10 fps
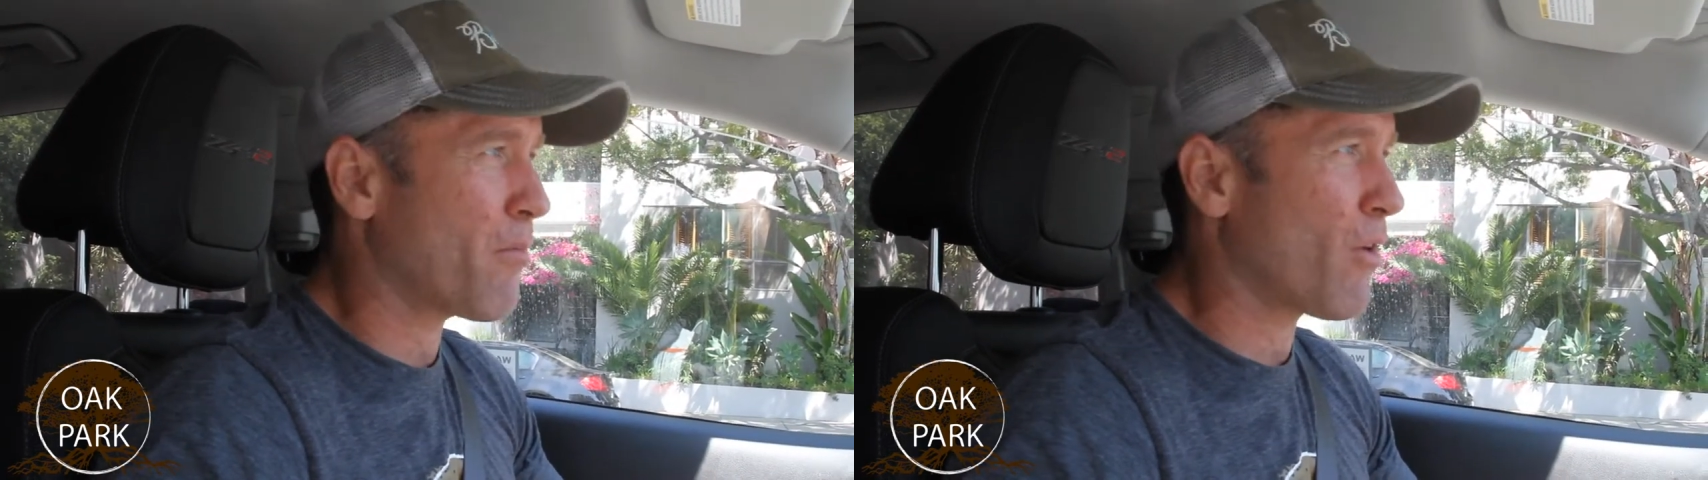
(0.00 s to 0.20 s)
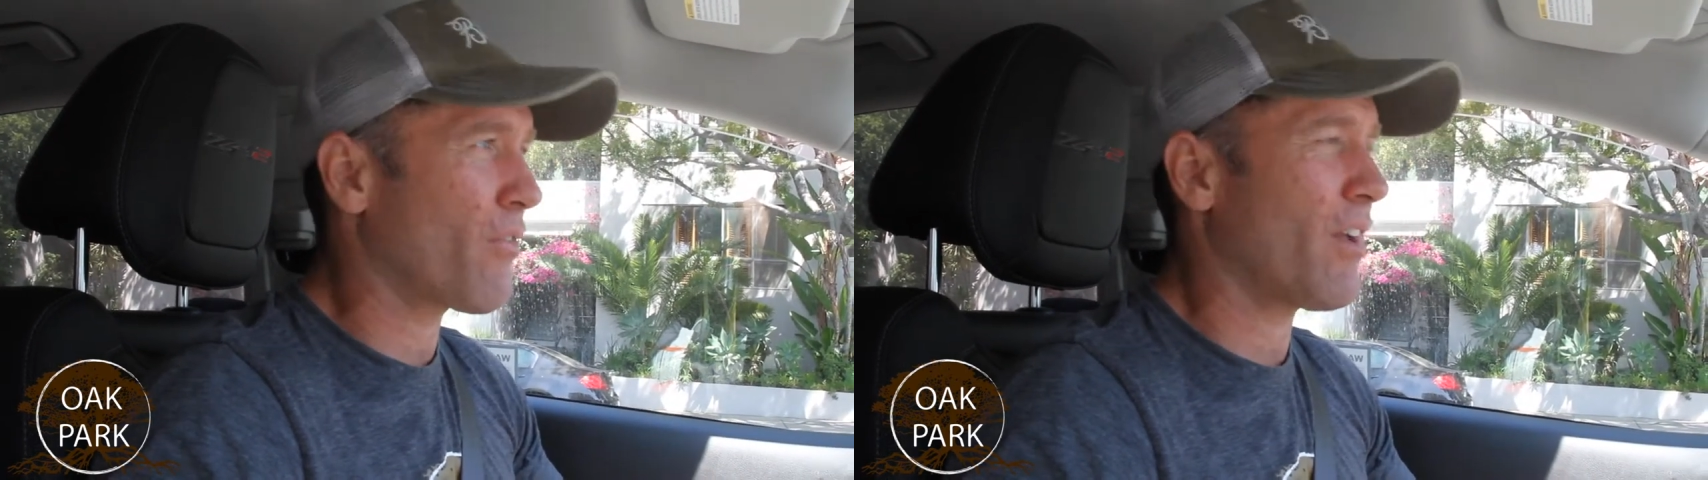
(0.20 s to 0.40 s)

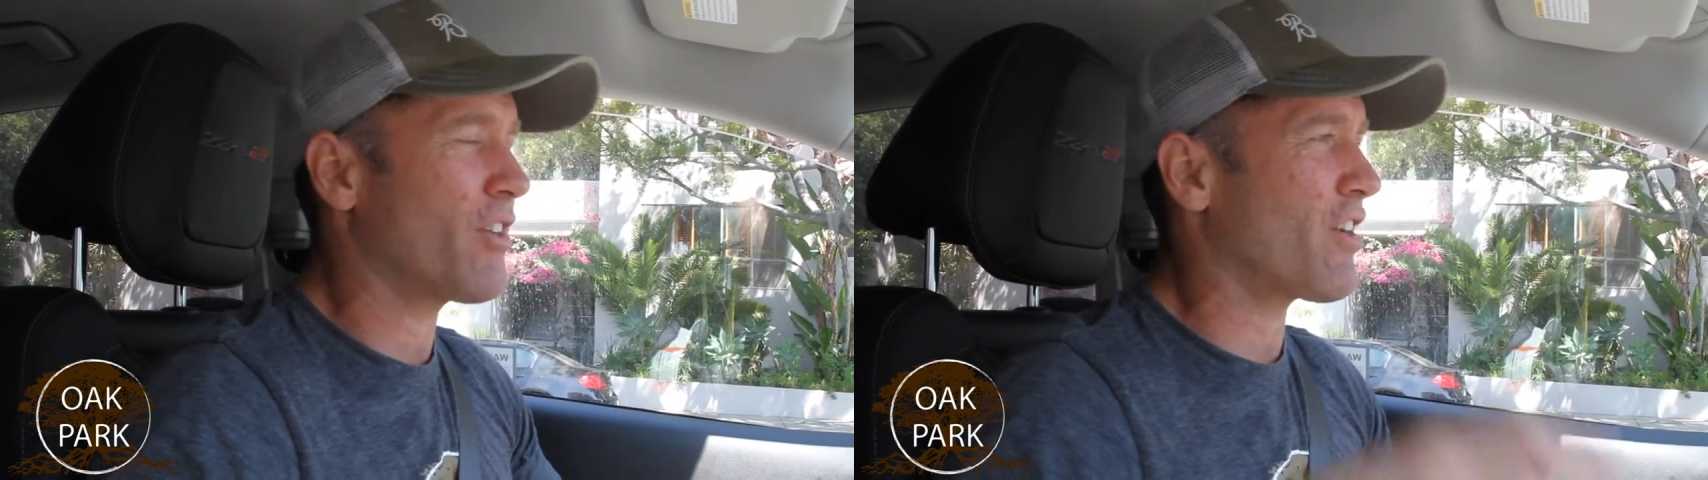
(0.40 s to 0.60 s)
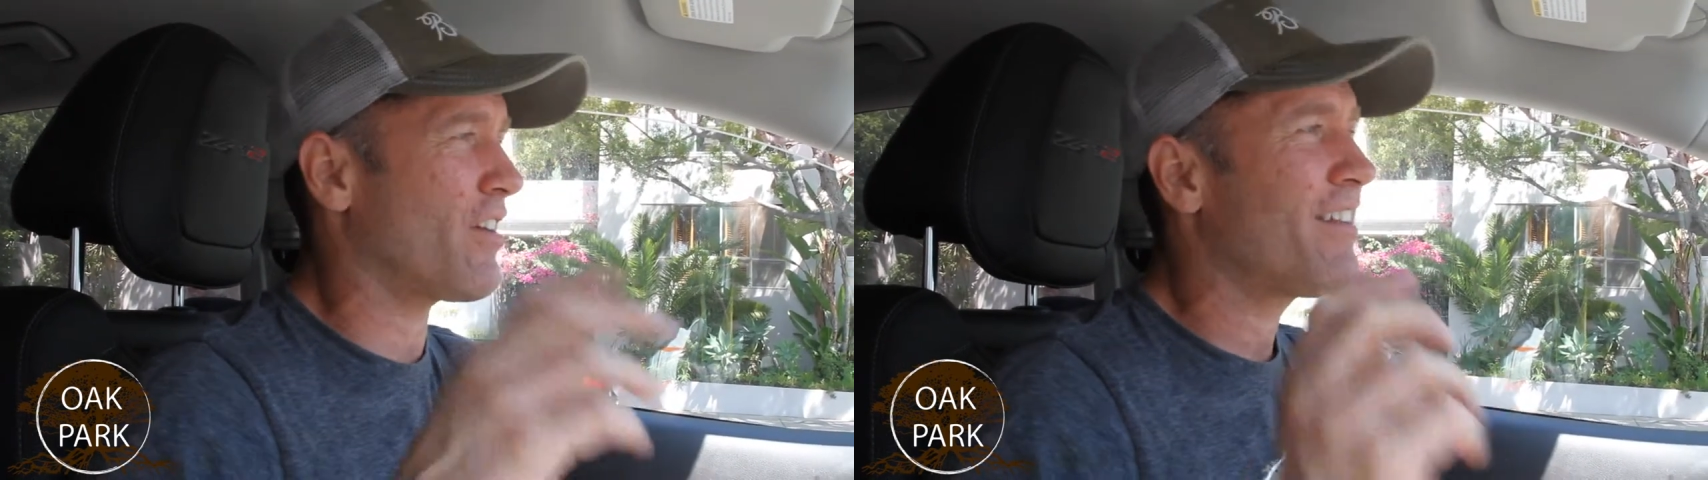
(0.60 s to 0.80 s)

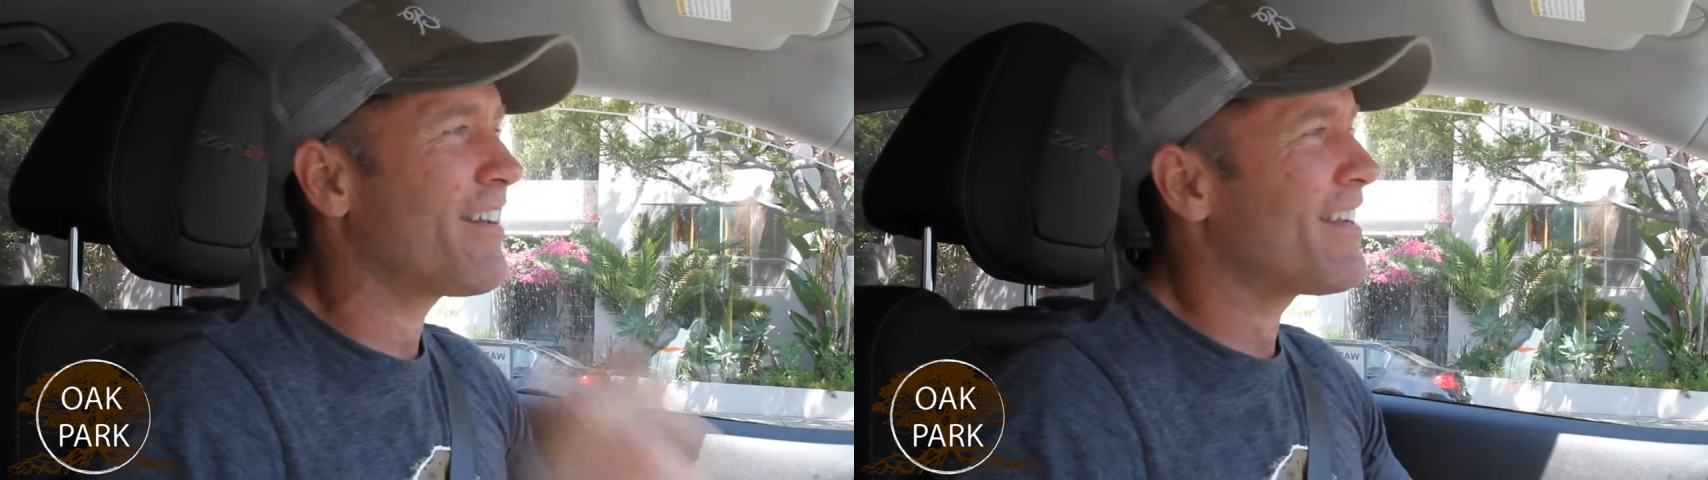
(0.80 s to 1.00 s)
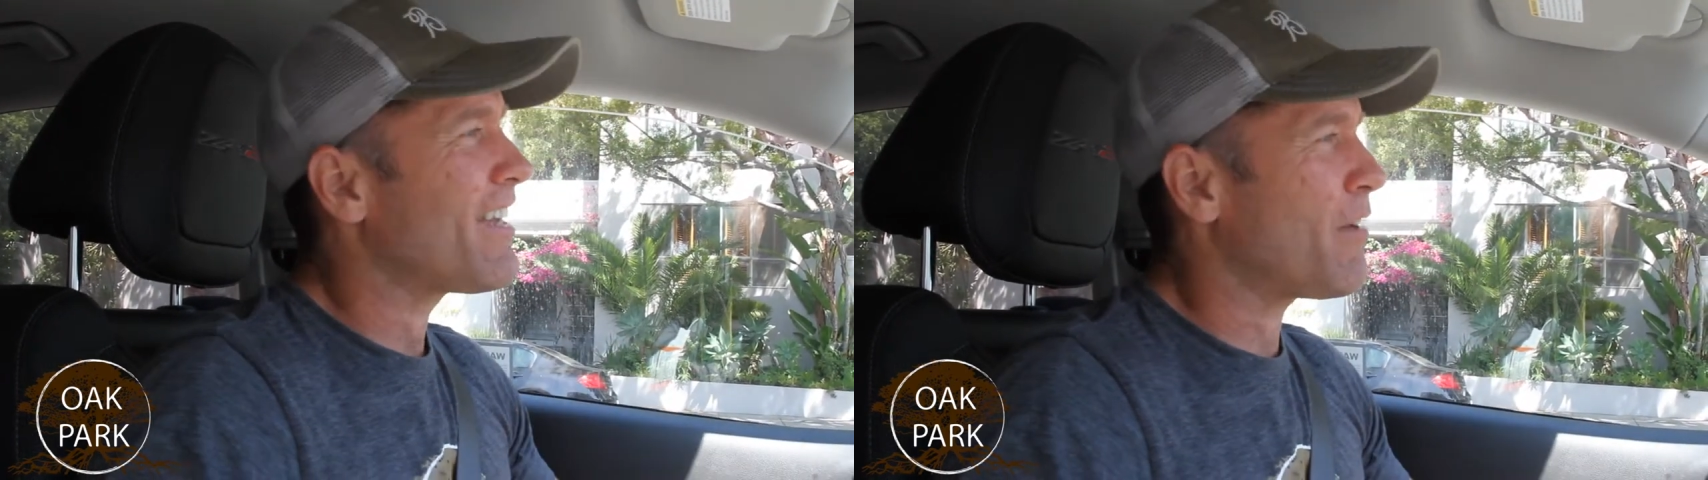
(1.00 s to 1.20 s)
motivation
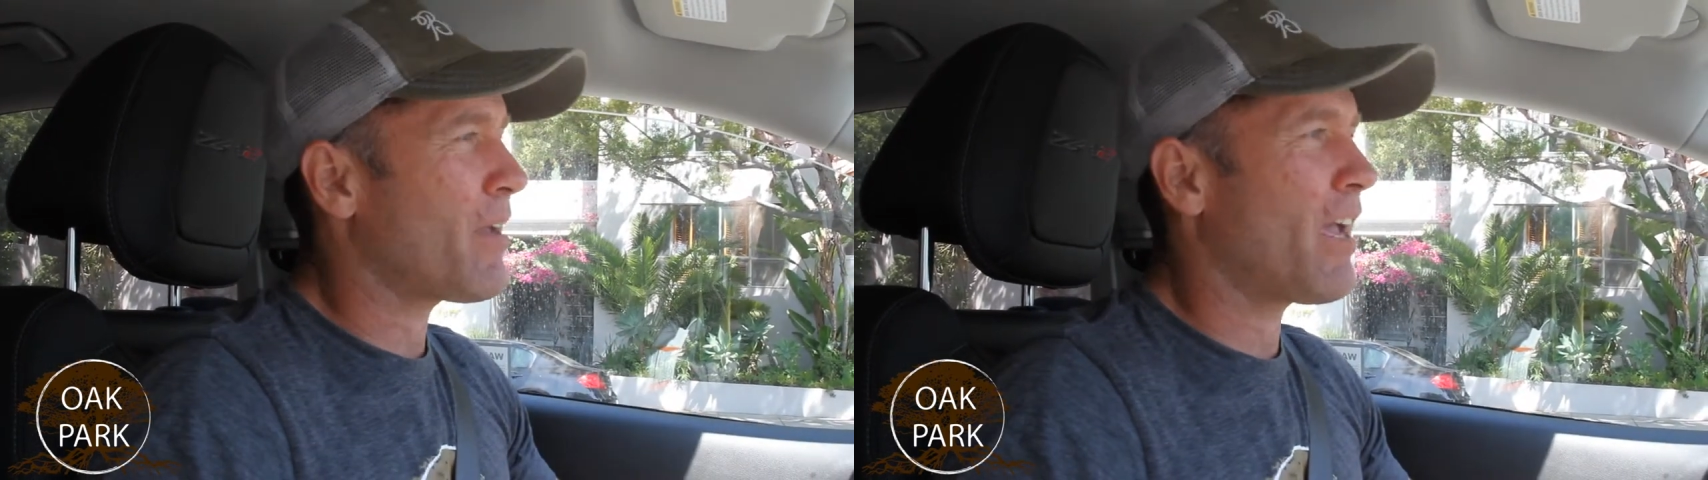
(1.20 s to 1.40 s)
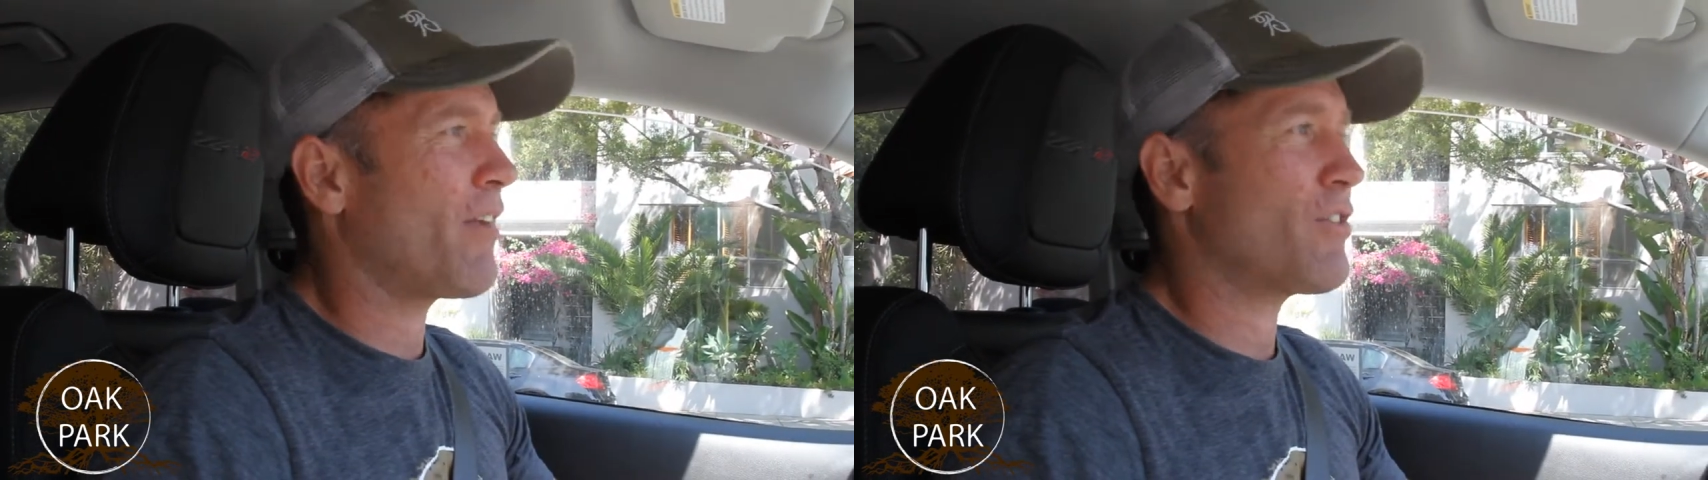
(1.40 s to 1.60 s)
and
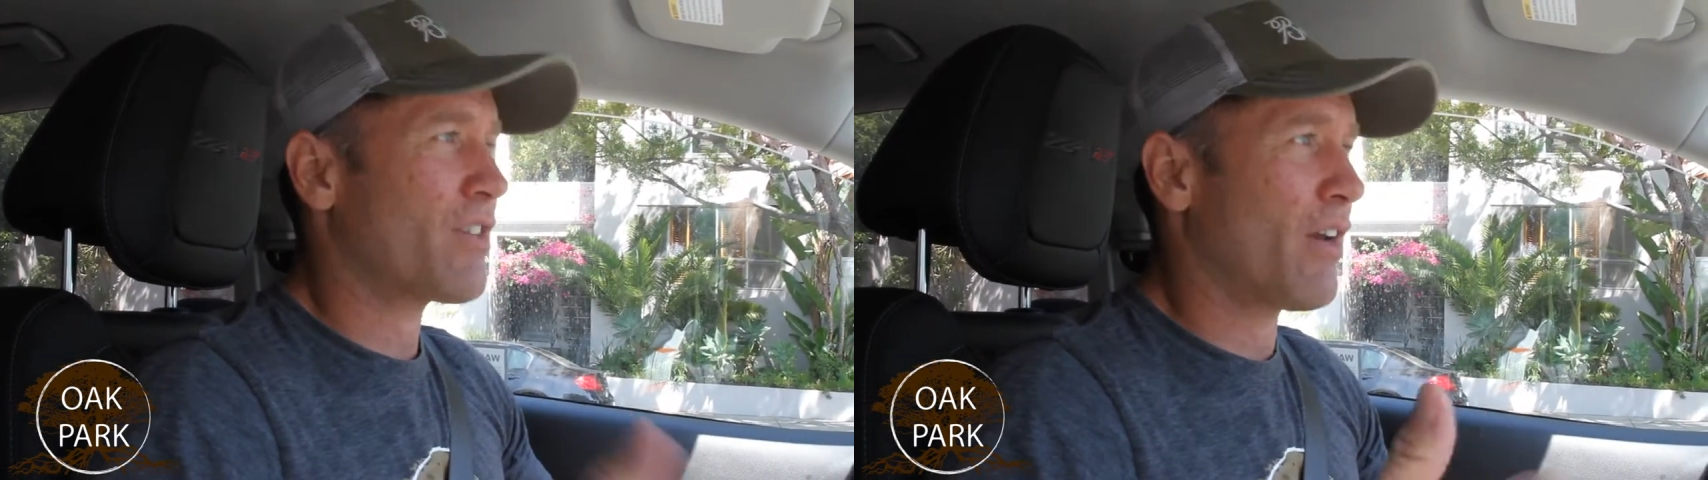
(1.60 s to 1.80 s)
behaviors.